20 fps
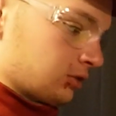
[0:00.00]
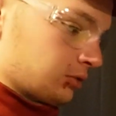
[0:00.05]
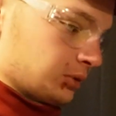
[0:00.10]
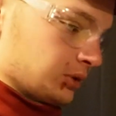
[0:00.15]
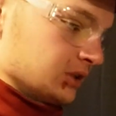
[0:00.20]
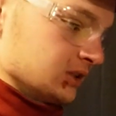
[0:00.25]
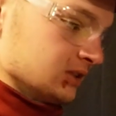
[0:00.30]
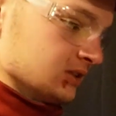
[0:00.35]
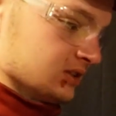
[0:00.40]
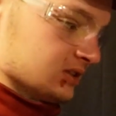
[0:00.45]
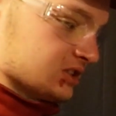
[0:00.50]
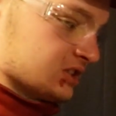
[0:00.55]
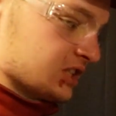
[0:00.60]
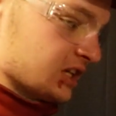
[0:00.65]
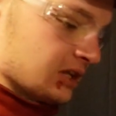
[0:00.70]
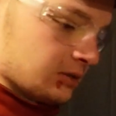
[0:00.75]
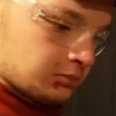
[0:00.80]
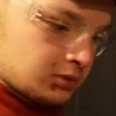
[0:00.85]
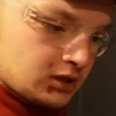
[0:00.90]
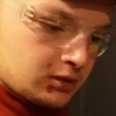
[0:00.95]
3
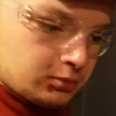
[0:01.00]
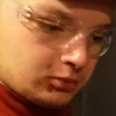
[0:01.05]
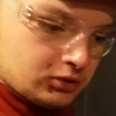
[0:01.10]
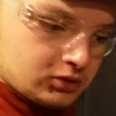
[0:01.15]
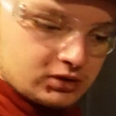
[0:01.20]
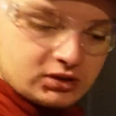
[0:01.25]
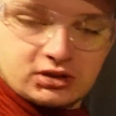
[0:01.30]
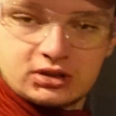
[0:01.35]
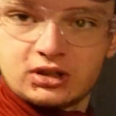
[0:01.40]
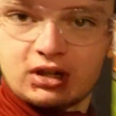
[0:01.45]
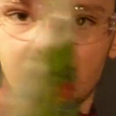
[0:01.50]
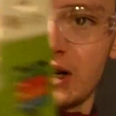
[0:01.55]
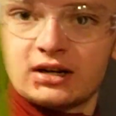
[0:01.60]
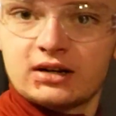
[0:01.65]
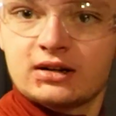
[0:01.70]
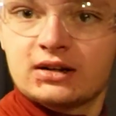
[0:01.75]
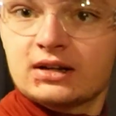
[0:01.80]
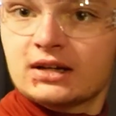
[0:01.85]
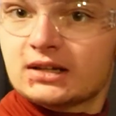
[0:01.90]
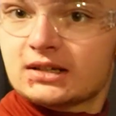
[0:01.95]
sandpapers to kind
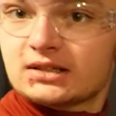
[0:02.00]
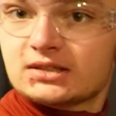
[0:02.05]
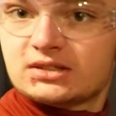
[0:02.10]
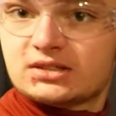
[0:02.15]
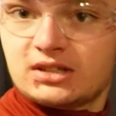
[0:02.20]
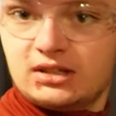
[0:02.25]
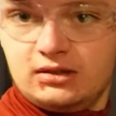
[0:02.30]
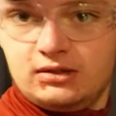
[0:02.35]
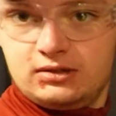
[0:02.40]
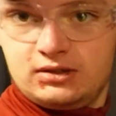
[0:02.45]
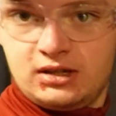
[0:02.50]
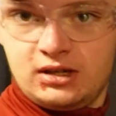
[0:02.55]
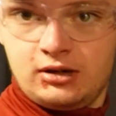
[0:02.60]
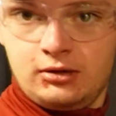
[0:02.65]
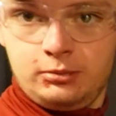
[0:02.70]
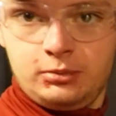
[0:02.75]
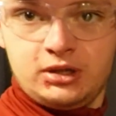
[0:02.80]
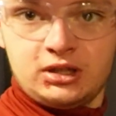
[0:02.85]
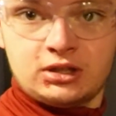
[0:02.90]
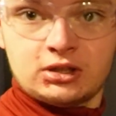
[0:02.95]
of sand it down
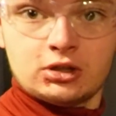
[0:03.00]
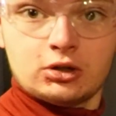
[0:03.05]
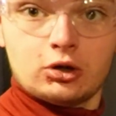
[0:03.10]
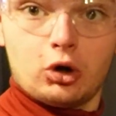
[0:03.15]
and make it